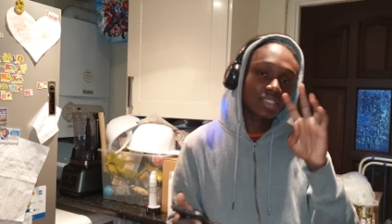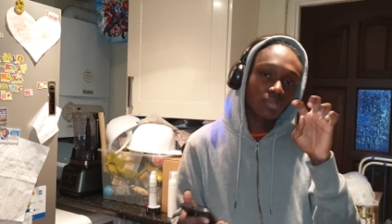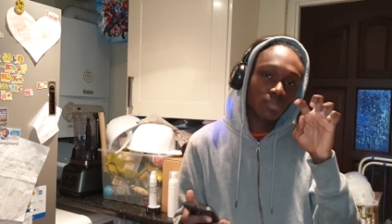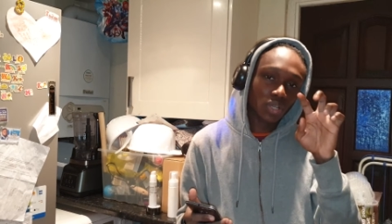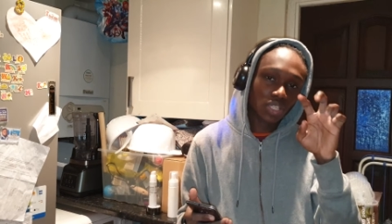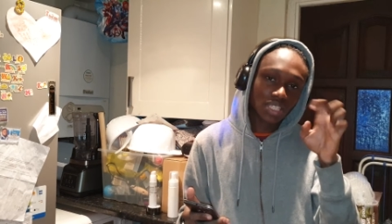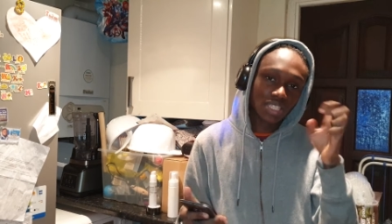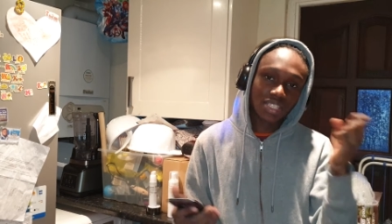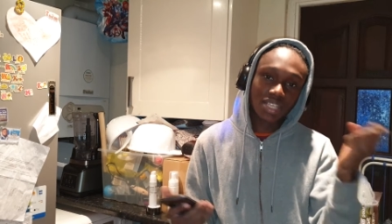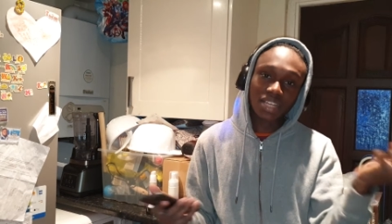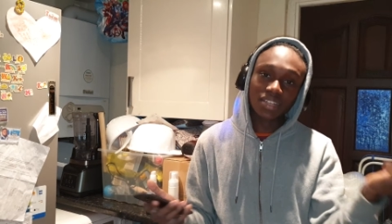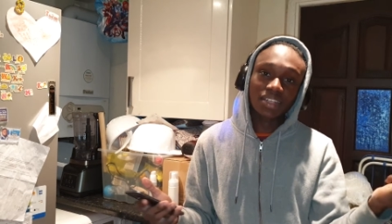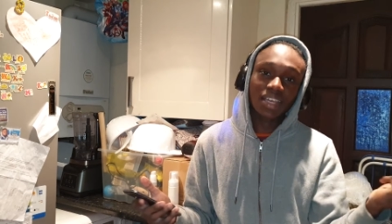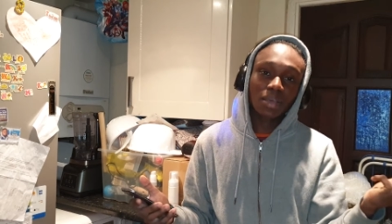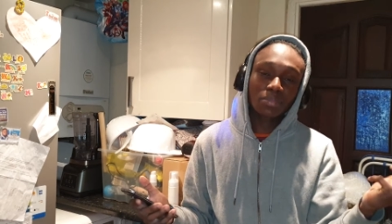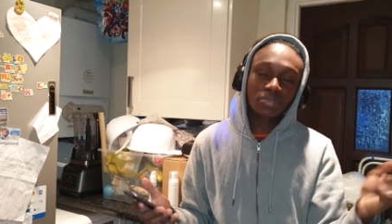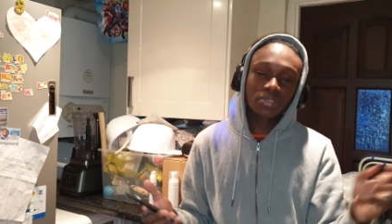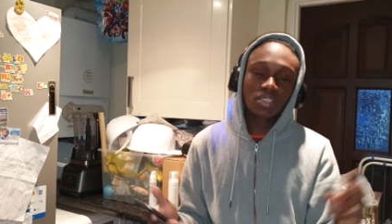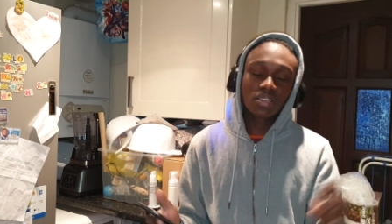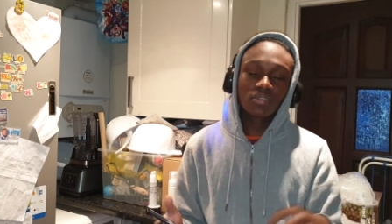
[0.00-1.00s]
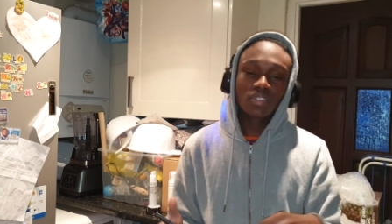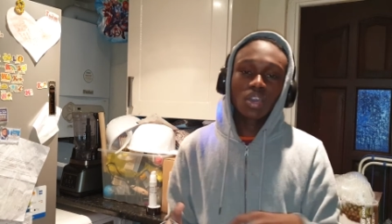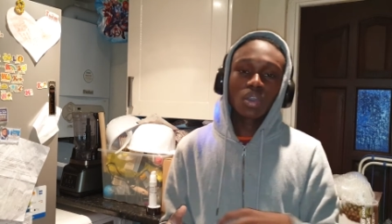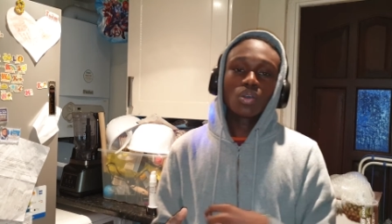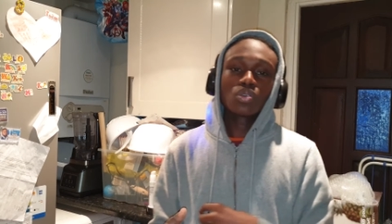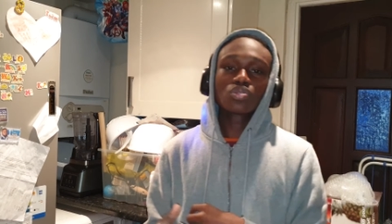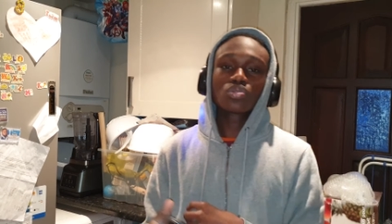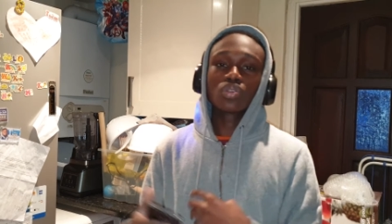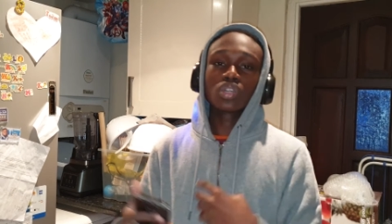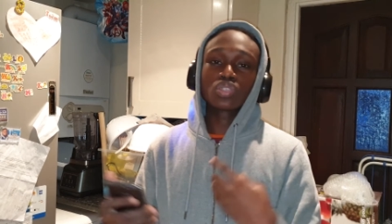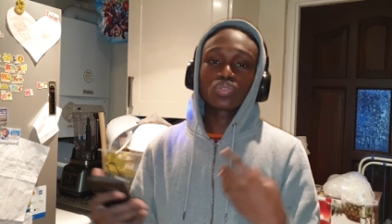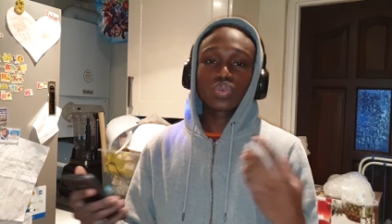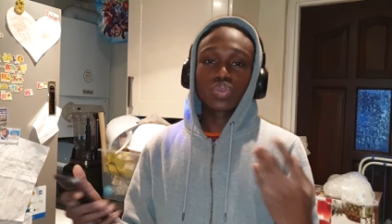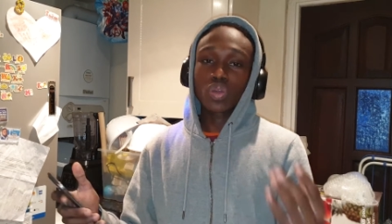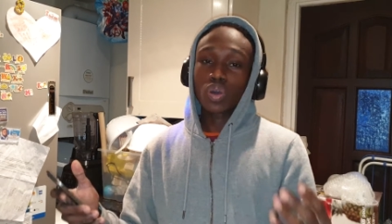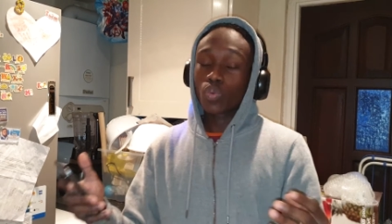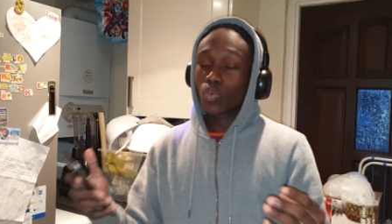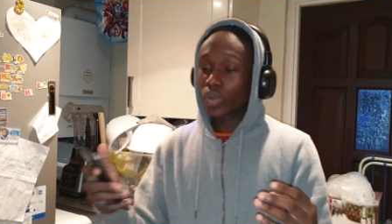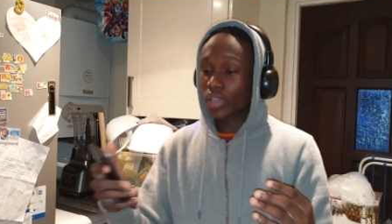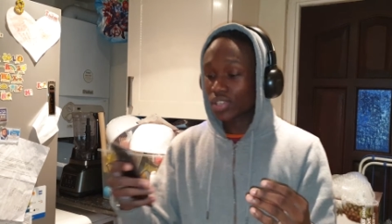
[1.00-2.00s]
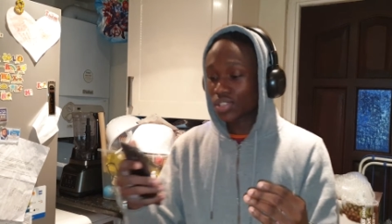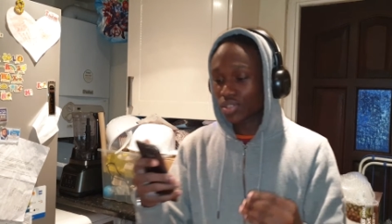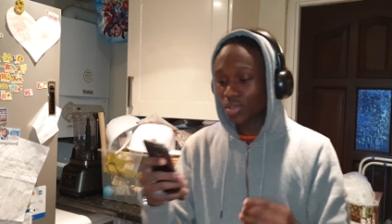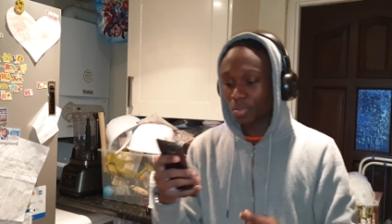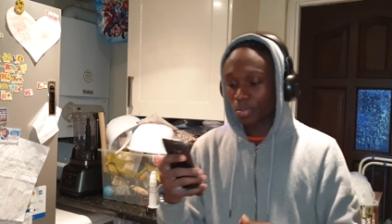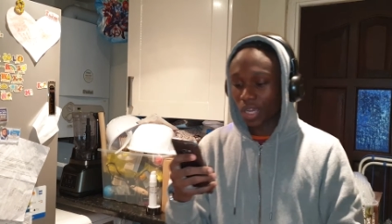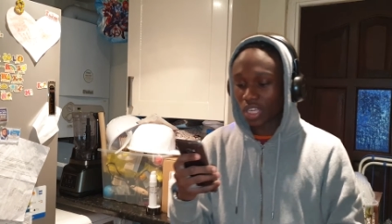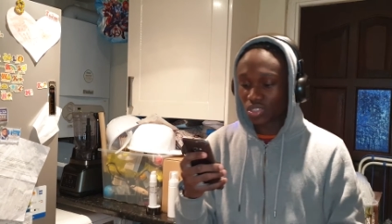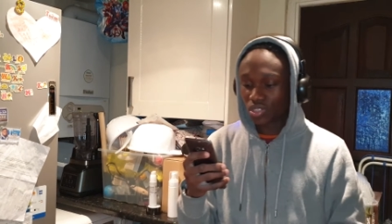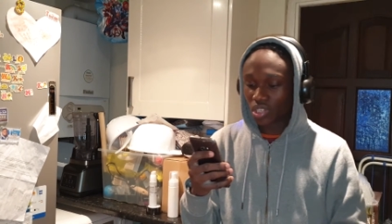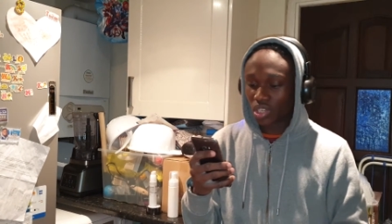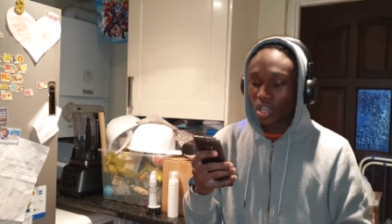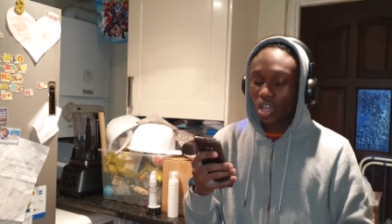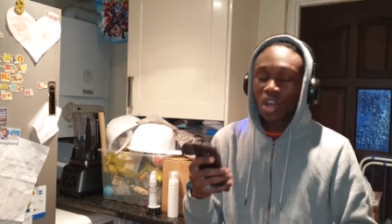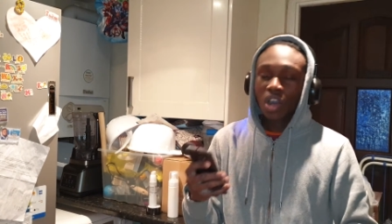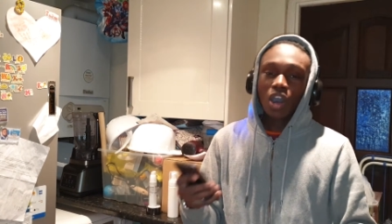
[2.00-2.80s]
but it's adaptive, so it will not waste the battery.